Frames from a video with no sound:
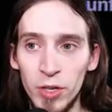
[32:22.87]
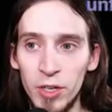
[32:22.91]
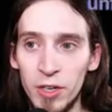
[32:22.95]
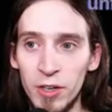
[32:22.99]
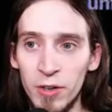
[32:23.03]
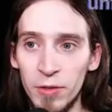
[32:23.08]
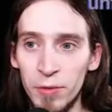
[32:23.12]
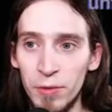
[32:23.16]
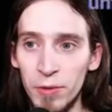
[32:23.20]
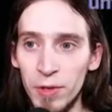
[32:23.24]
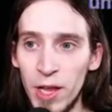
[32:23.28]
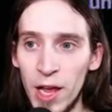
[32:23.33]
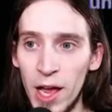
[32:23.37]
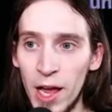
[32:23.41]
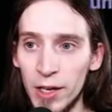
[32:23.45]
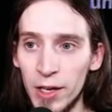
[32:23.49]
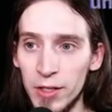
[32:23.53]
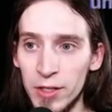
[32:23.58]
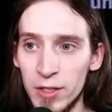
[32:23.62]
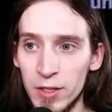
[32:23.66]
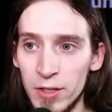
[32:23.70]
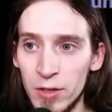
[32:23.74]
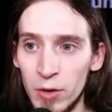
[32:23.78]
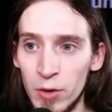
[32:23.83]
reading
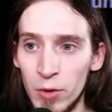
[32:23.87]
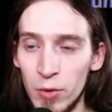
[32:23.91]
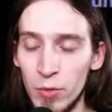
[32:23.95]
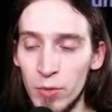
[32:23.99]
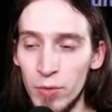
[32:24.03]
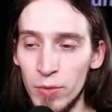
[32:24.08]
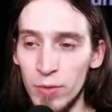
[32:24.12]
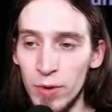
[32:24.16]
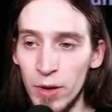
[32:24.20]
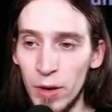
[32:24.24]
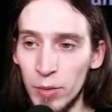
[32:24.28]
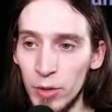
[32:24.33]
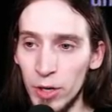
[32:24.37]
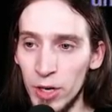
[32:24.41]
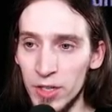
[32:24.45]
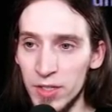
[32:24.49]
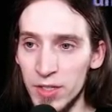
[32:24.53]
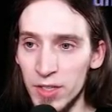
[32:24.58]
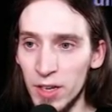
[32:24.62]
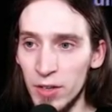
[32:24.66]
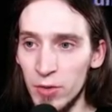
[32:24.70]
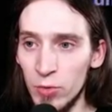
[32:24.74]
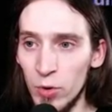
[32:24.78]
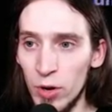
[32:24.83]
FLAX, so I'm gonna
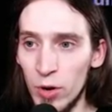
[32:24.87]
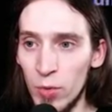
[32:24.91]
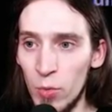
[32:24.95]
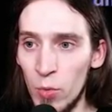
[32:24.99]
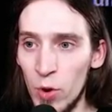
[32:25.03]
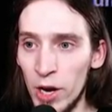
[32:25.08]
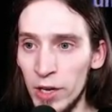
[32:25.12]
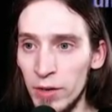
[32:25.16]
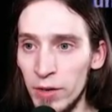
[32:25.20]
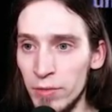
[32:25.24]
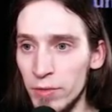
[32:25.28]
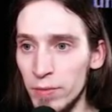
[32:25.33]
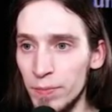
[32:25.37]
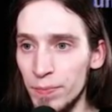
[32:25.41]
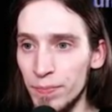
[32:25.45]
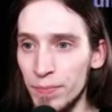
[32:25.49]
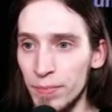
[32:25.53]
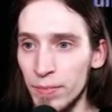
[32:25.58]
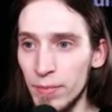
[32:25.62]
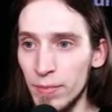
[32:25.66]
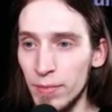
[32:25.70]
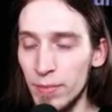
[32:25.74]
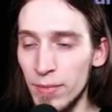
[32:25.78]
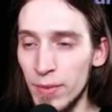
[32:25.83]
send a wave.
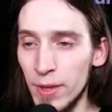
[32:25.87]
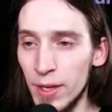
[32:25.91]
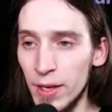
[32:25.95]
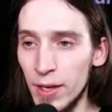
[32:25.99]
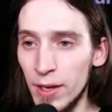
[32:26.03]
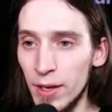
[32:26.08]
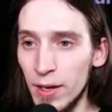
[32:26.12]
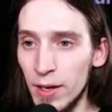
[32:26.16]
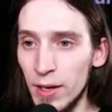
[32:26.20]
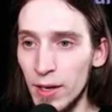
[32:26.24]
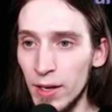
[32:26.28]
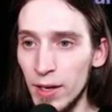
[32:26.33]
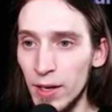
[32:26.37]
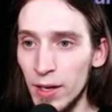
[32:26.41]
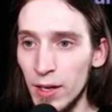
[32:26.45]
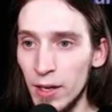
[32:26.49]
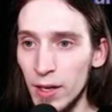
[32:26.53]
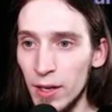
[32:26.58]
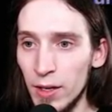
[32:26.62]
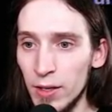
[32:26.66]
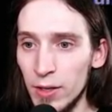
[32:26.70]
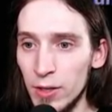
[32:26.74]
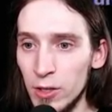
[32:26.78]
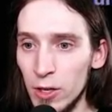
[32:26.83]

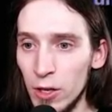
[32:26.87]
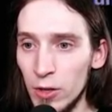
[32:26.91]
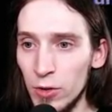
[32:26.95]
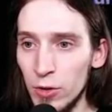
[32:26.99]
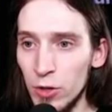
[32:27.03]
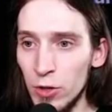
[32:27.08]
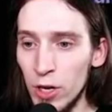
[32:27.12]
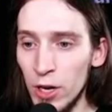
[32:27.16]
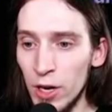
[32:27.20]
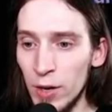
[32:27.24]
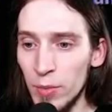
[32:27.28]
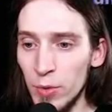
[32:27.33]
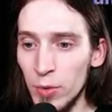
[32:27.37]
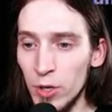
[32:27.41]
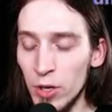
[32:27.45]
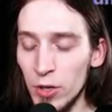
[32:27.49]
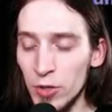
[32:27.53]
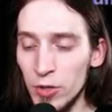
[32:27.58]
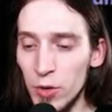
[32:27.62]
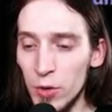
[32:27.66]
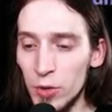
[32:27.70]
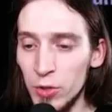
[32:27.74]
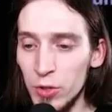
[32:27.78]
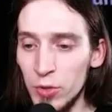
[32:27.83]
I'm not
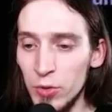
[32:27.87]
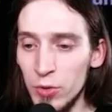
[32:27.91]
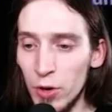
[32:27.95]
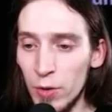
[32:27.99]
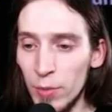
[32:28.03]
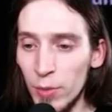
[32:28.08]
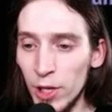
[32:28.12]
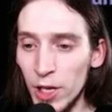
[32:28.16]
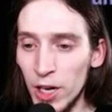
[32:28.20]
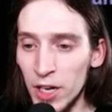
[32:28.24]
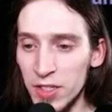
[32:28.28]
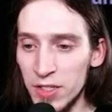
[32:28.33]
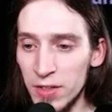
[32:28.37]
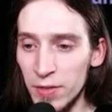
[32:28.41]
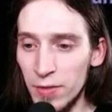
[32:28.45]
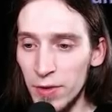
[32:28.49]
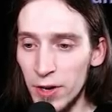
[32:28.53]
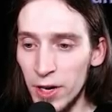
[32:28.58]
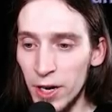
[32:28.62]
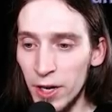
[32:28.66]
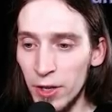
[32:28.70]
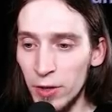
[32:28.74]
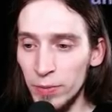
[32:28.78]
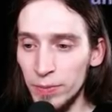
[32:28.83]
going to normalize the
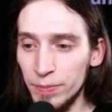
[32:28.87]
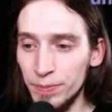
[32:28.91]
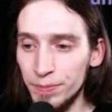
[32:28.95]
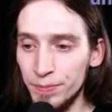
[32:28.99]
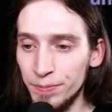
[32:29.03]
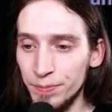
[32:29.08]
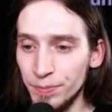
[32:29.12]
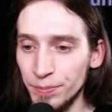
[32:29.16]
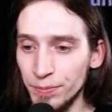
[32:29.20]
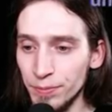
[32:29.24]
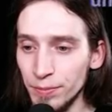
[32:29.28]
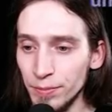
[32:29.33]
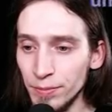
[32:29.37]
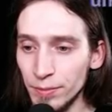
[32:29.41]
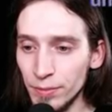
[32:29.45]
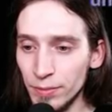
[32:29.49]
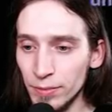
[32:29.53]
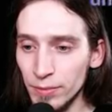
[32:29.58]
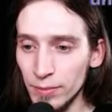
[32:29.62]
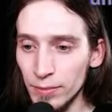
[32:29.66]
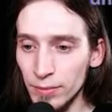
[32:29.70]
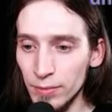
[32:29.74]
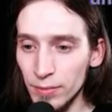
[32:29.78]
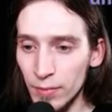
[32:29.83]
file,
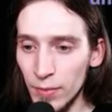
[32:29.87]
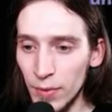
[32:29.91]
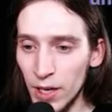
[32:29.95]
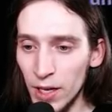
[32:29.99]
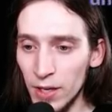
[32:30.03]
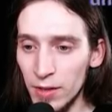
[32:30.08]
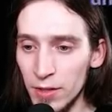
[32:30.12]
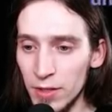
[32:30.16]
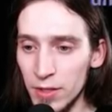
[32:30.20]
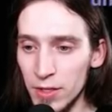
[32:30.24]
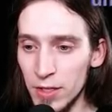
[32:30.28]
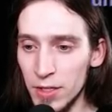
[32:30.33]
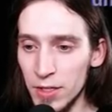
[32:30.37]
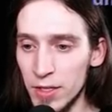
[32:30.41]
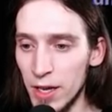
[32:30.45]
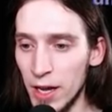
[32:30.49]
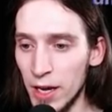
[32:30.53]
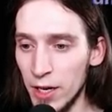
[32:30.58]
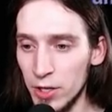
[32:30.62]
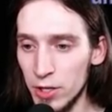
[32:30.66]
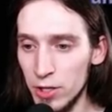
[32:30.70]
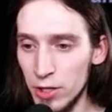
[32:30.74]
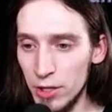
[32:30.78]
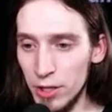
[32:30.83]
and this is
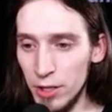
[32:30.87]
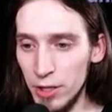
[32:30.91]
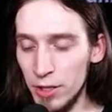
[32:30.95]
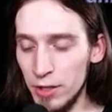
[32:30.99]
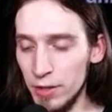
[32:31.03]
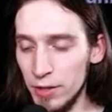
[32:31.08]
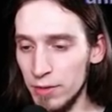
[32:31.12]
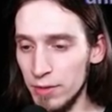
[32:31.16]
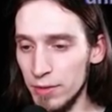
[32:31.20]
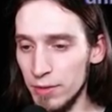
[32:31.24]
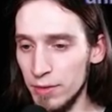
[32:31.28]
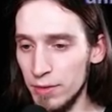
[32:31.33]
actually